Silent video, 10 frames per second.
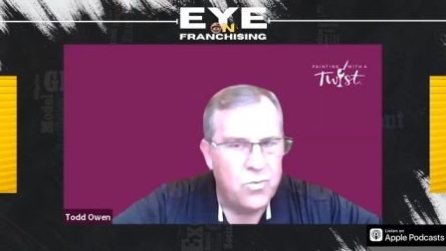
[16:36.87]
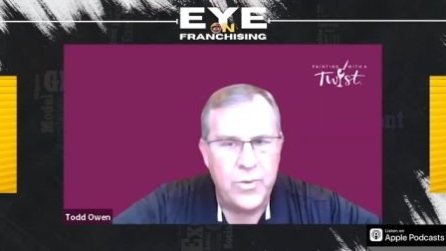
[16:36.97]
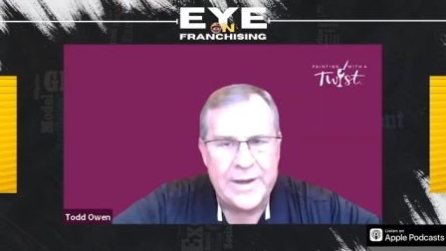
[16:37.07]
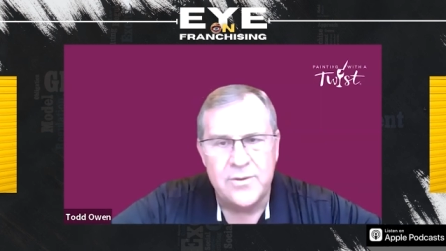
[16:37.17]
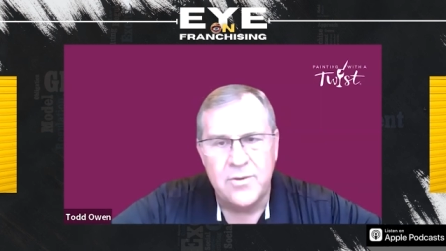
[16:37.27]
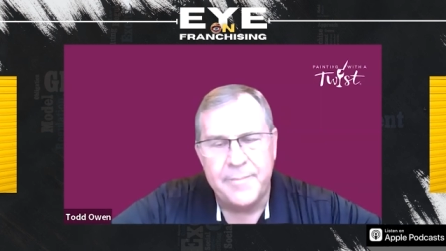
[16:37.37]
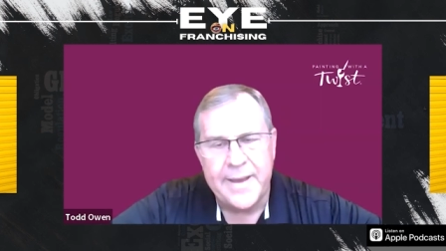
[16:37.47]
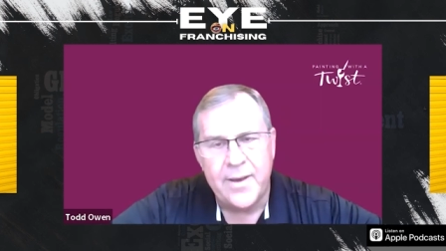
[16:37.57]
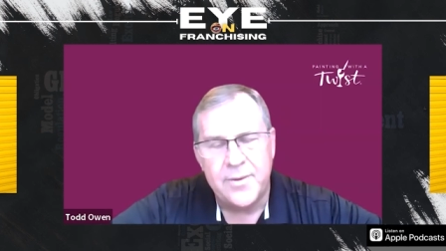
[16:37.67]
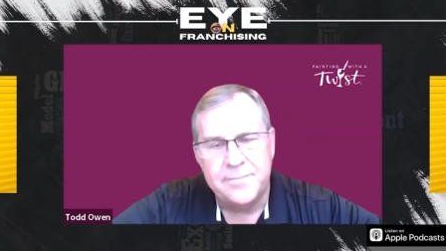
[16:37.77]
we do
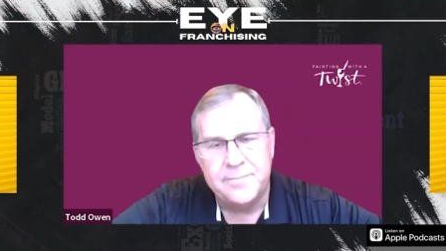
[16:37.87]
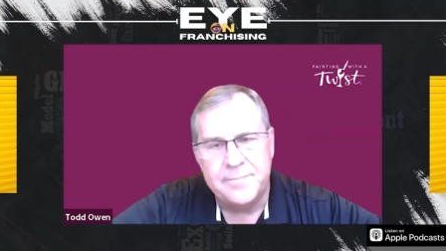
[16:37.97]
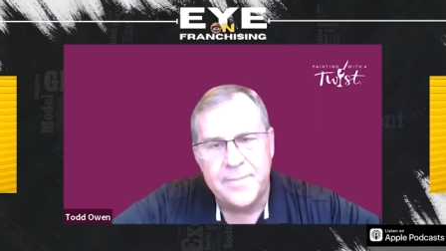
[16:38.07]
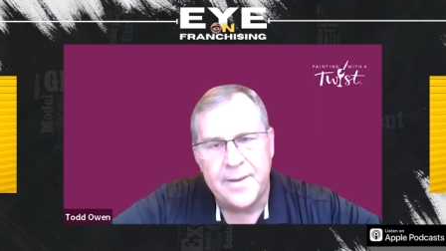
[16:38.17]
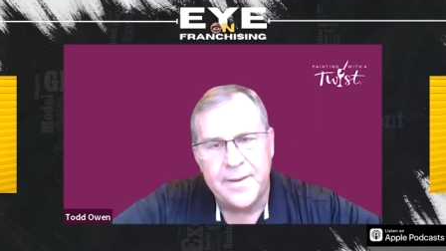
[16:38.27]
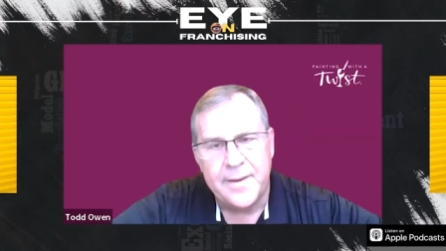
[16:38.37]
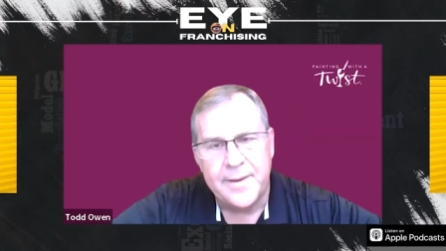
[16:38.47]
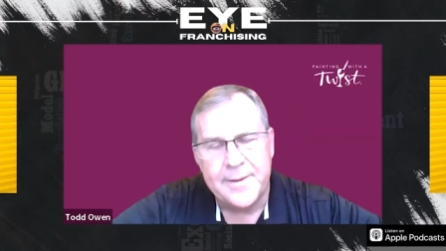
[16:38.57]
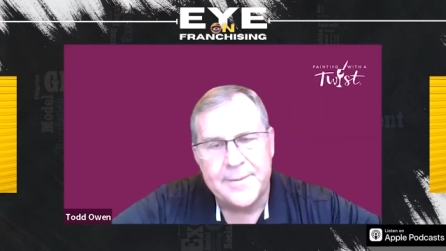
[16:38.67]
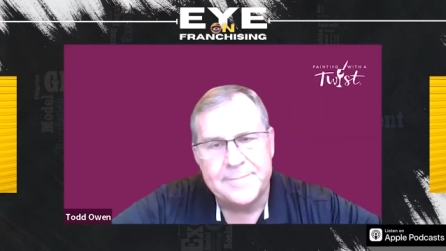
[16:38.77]
about
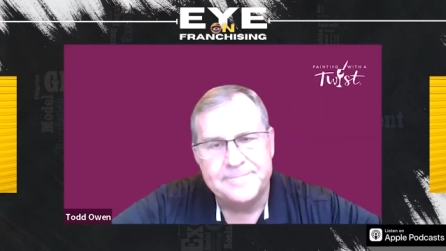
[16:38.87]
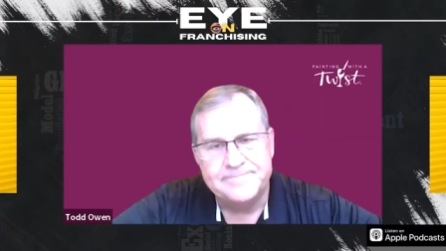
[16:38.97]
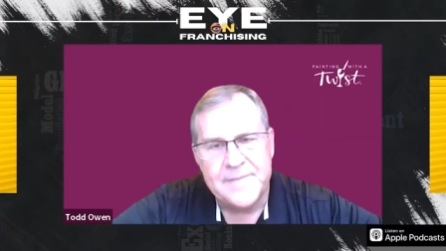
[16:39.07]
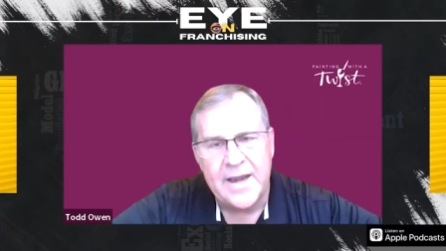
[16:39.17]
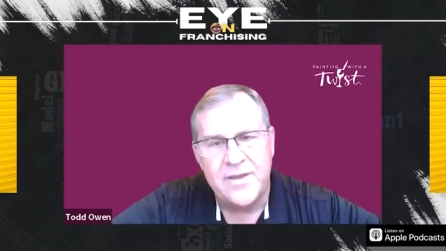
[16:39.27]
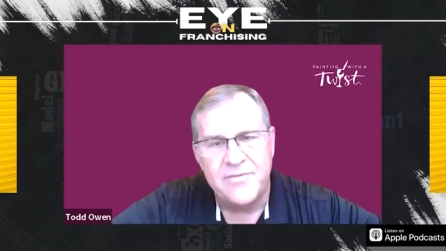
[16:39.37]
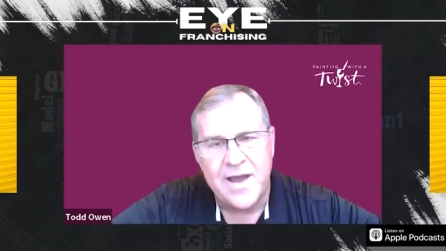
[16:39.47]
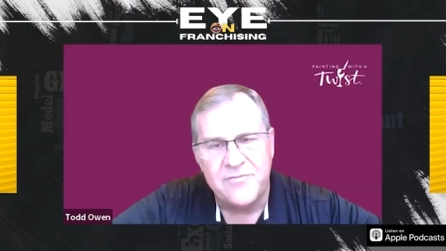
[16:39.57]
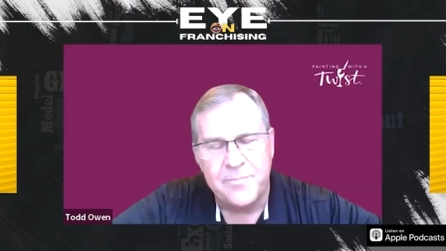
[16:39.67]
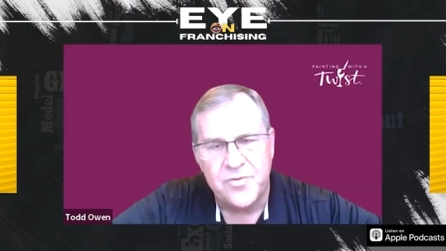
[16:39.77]
uh,
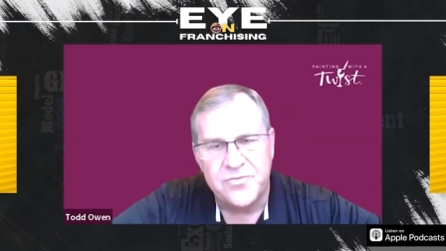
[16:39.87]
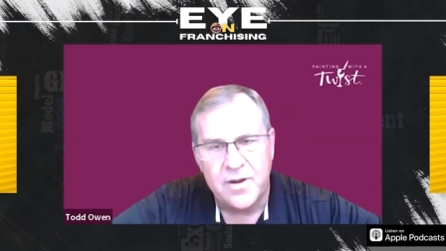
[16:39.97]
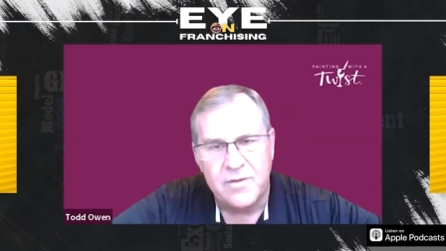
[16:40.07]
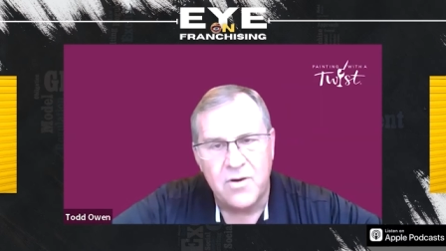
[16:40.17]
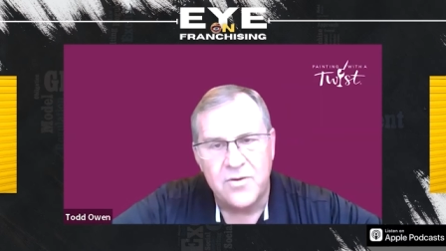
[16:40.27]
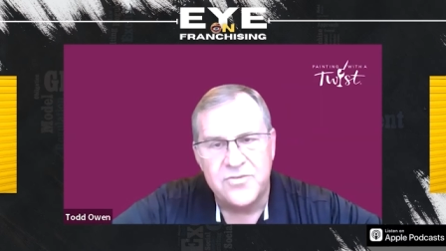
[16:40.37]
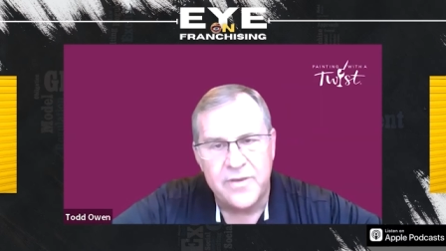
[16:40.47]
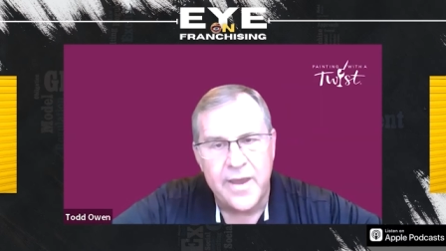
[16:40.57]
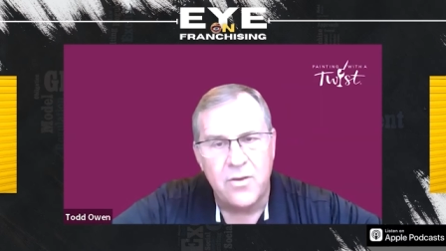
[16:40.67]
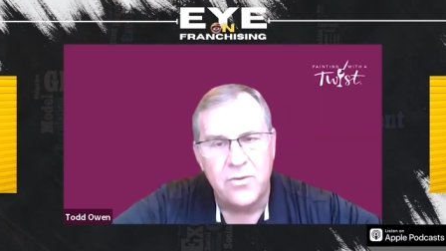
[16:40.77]
eighty-five percent of our
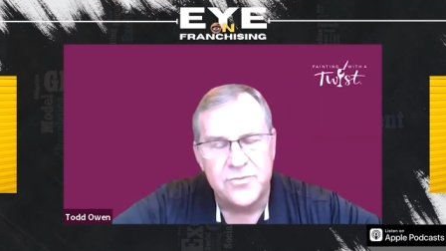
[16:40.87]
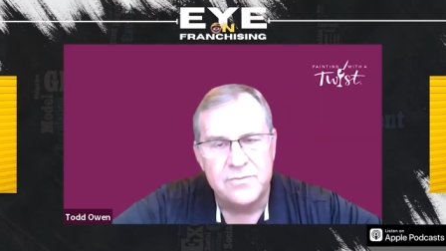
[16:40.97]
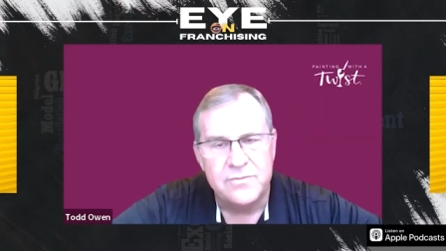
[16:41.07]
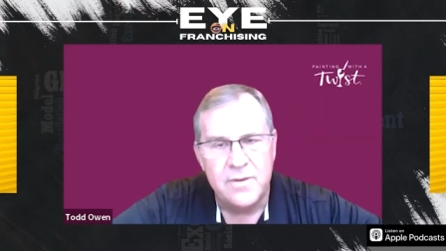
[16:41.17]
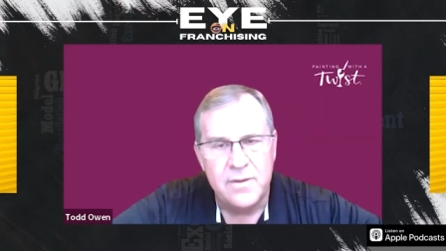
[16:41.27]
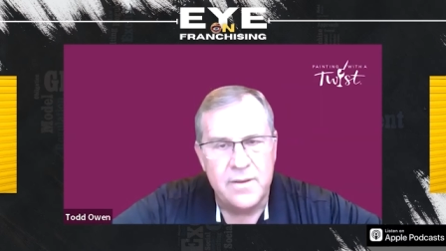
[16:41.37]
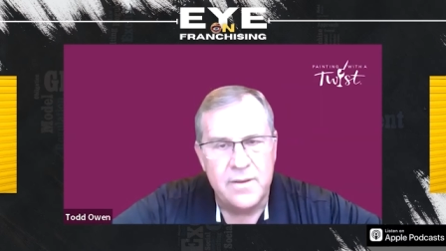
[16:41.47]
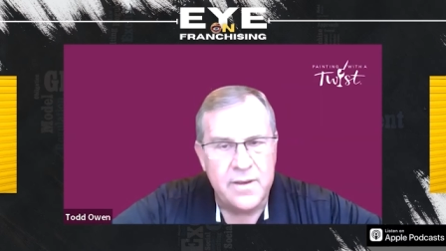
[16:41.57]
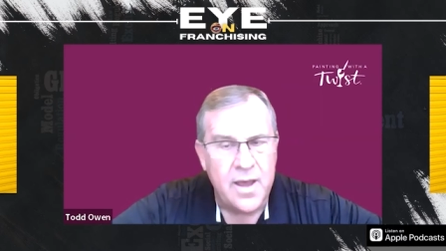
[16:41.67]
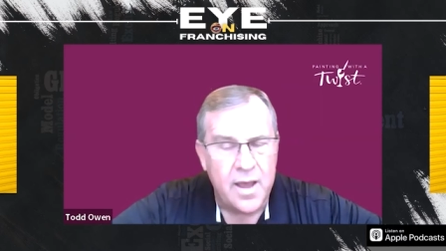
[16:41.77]
sales
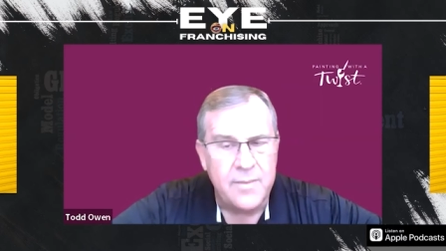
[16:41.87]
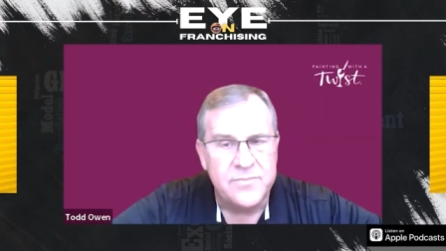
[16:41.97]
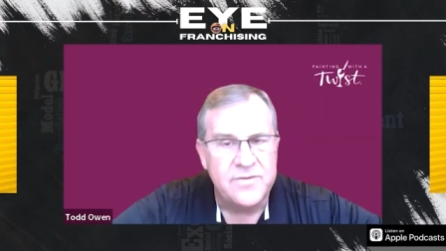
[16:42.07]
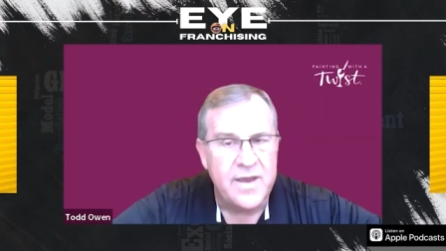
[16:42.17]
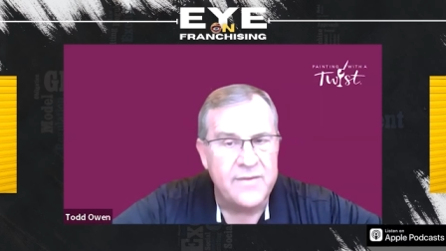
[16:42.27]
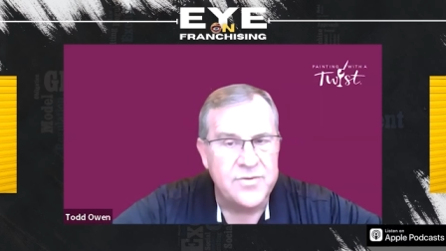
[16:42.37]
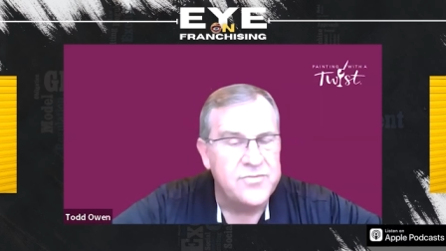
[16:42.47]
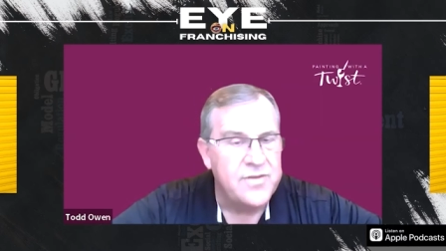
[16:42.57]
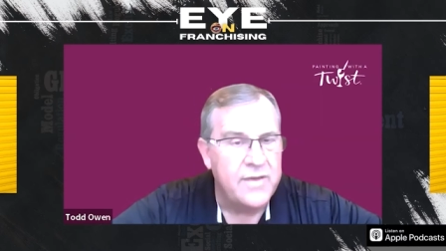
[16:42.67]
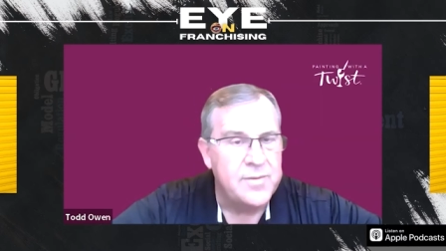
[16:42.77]
comes
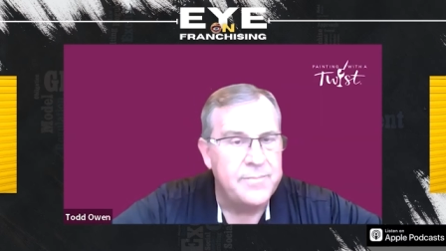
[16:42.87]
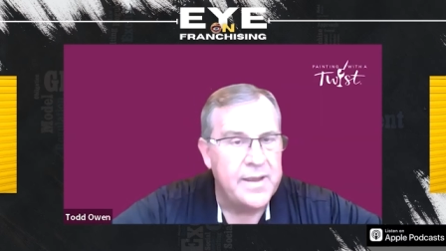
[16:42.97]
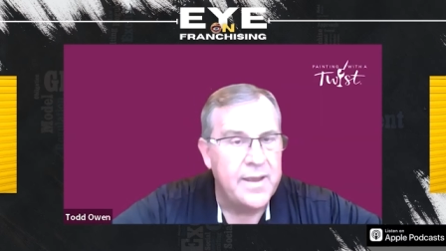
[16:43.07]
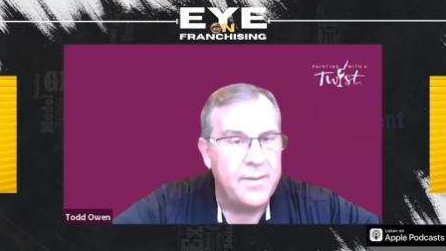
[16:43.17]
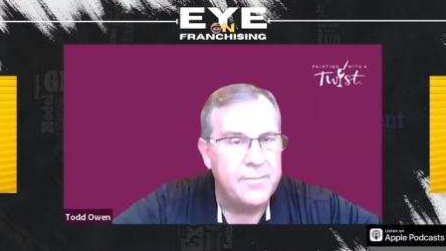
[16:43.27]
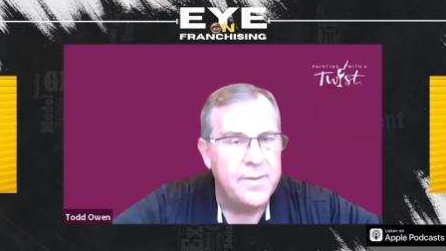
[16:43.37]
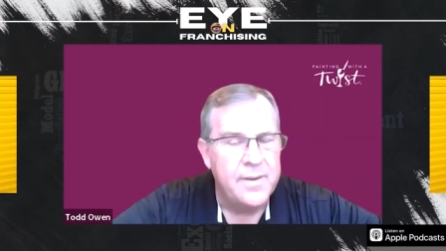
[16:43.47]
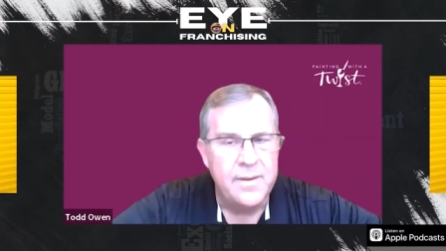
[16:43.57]
after seven p m